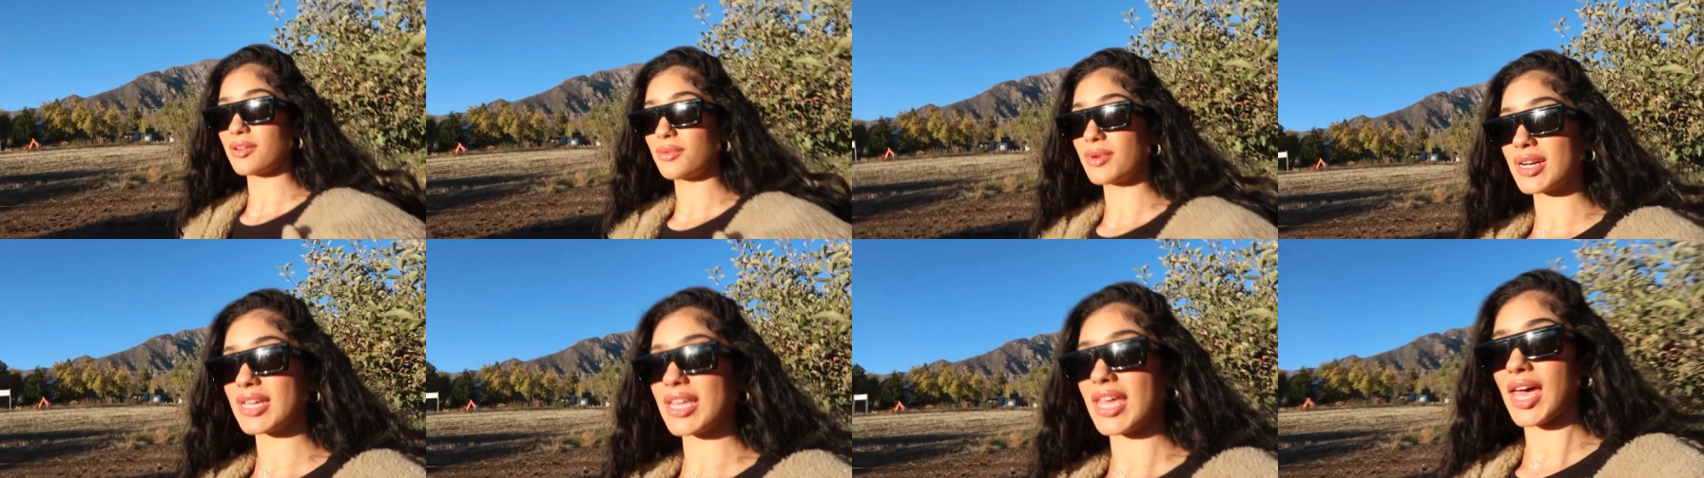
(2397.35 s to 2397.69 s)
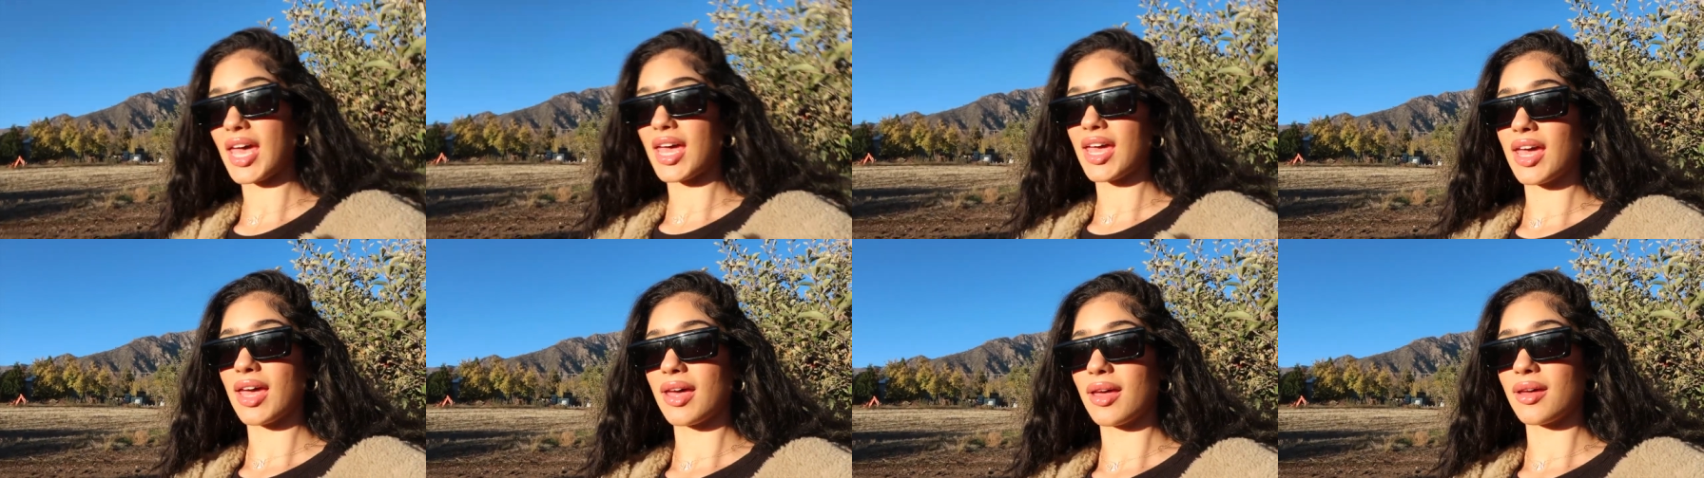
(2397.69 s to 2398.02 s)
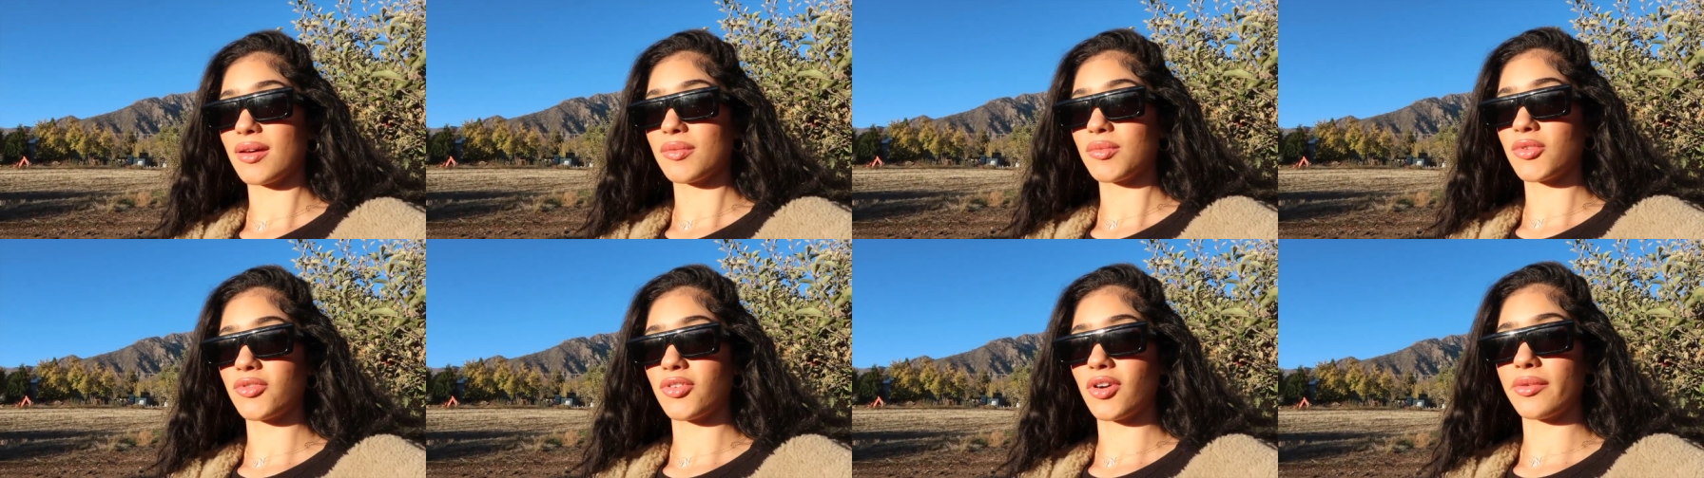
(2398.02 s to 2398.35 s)
want to get,
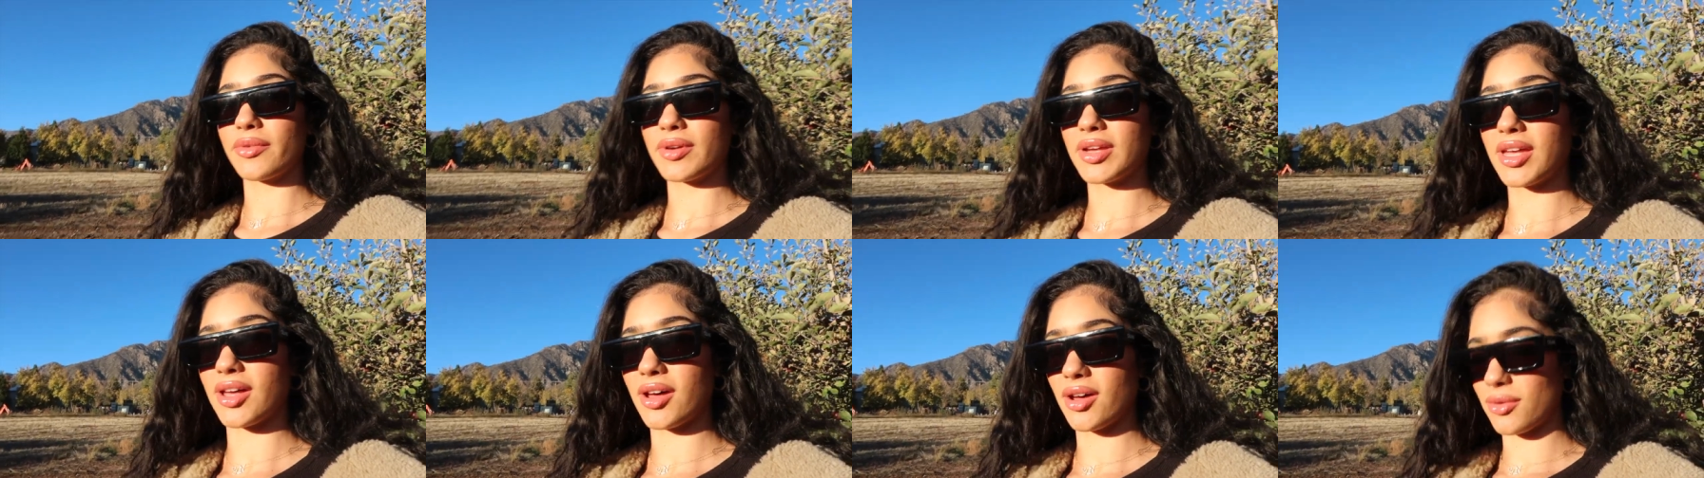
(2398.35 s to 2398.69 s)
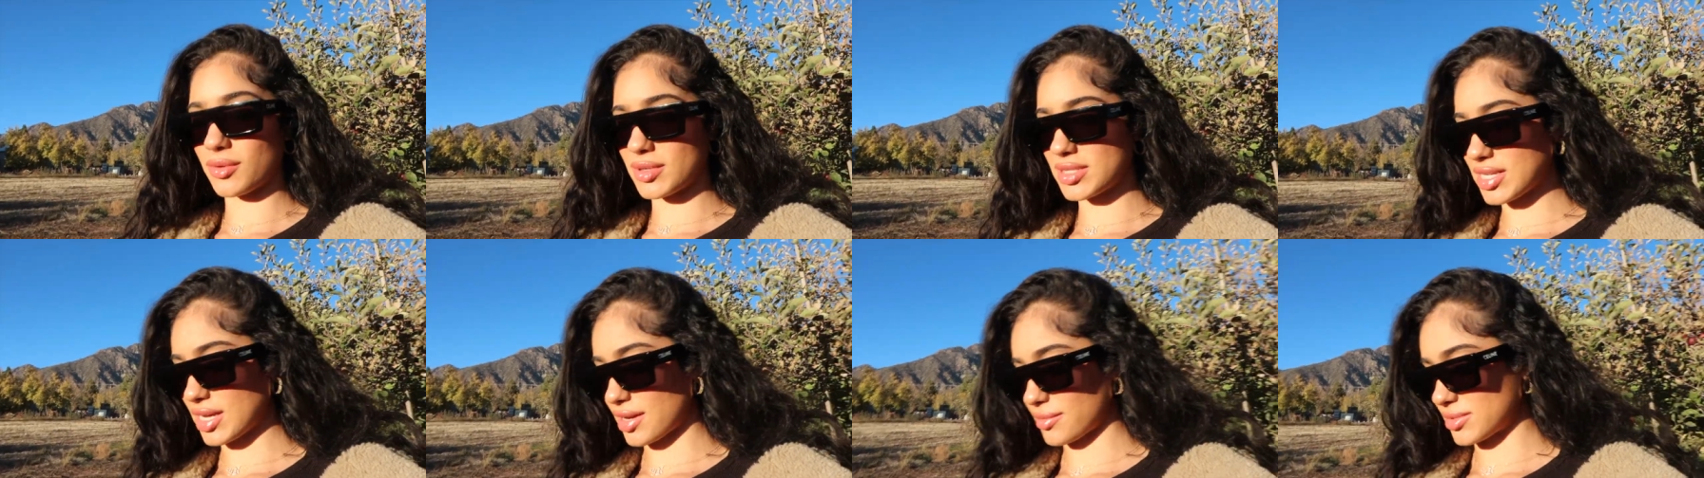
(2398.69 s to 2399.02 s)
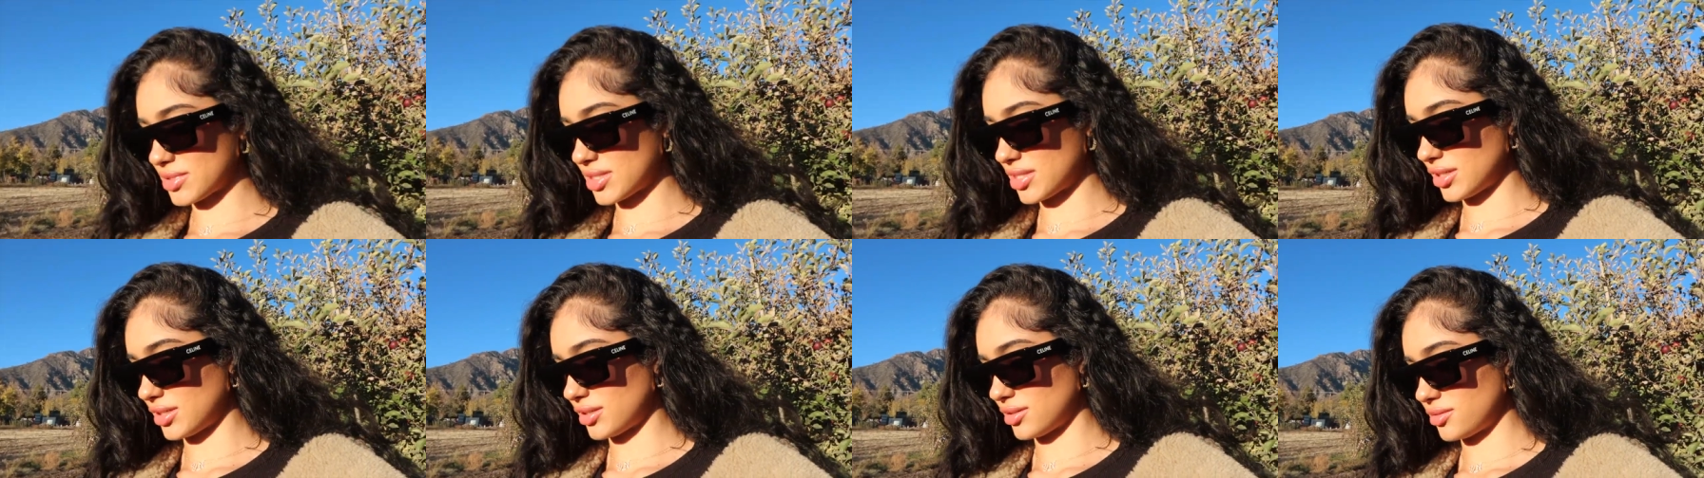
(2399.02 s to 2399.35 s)
before we go, what time
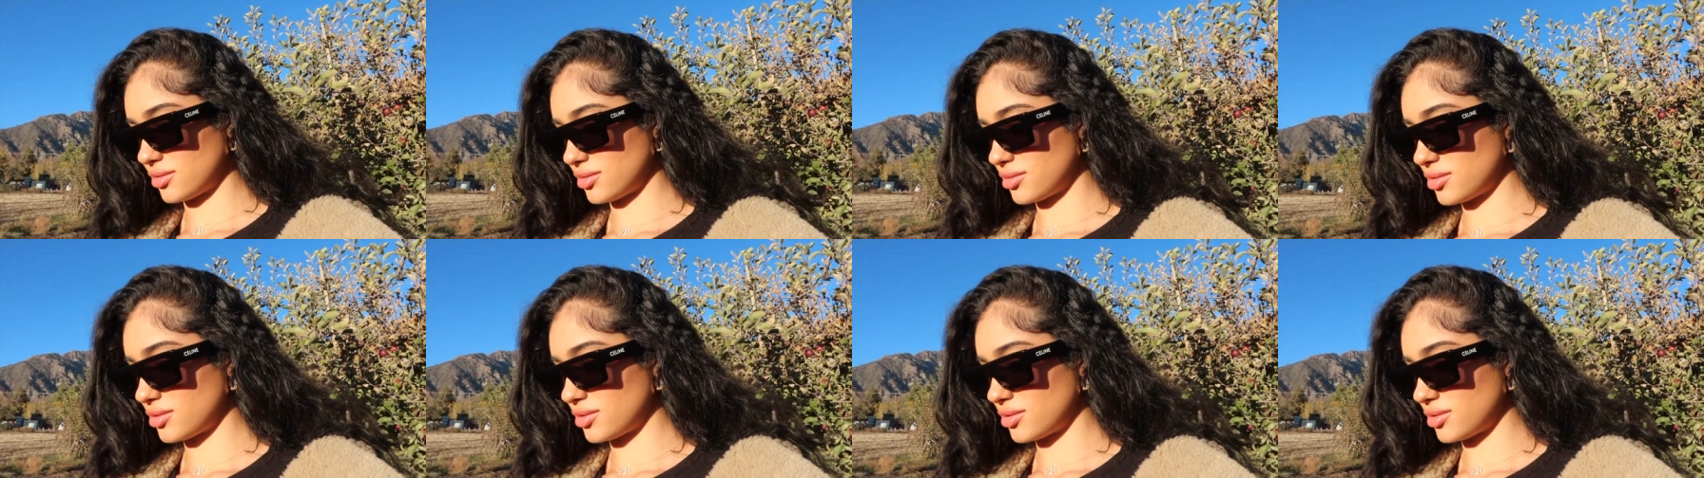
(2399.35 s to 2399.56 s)
is it?